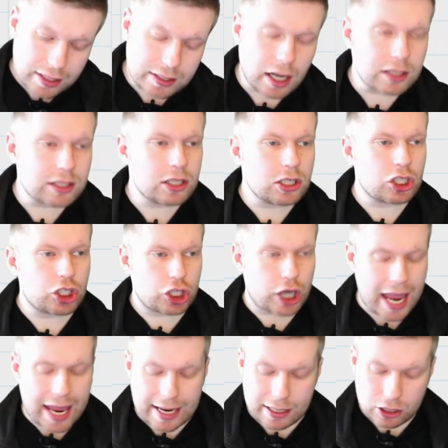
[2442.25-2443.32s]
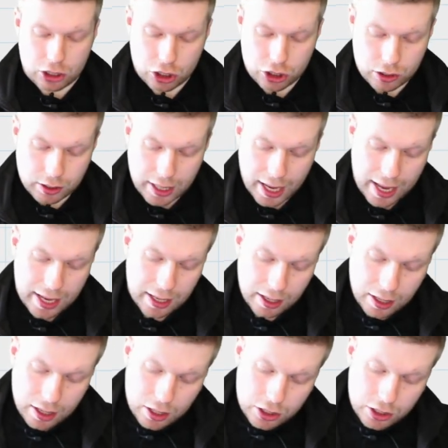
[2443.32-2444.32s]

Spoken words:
doesn't change, okay?